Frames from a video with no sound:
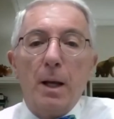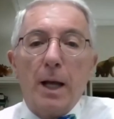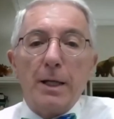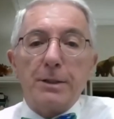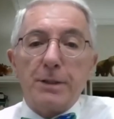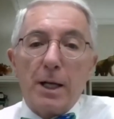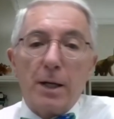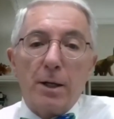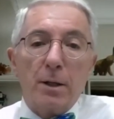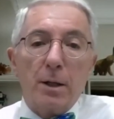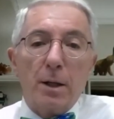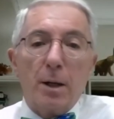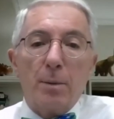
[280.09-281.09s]
A
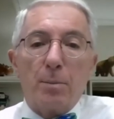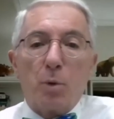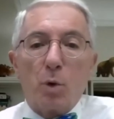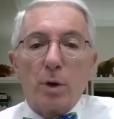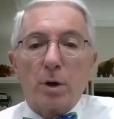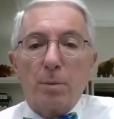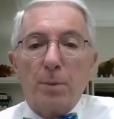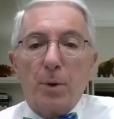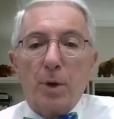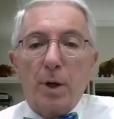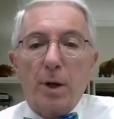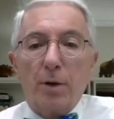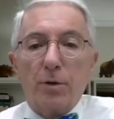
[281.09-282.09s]
second important
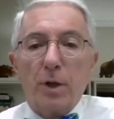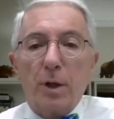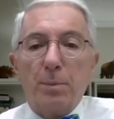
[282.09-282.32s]
component is the